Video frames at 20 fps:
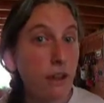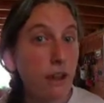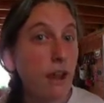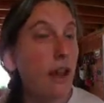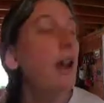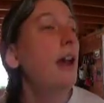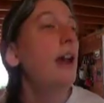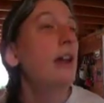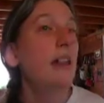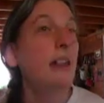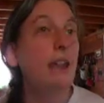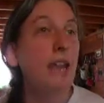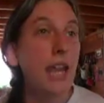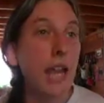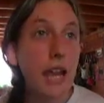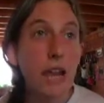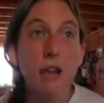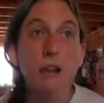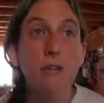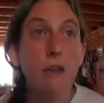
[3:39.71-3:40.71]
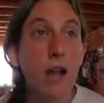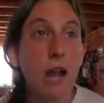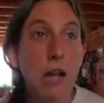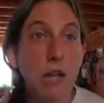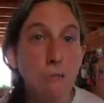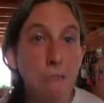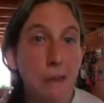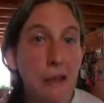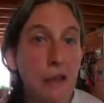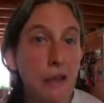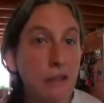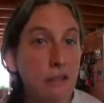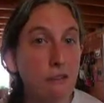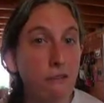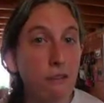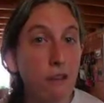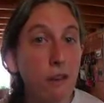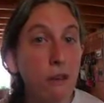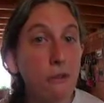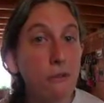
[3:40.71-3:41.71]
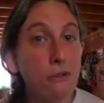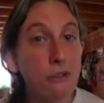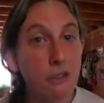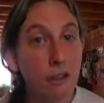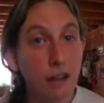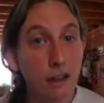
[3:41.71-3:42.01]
I had 8 trash bags of clothes that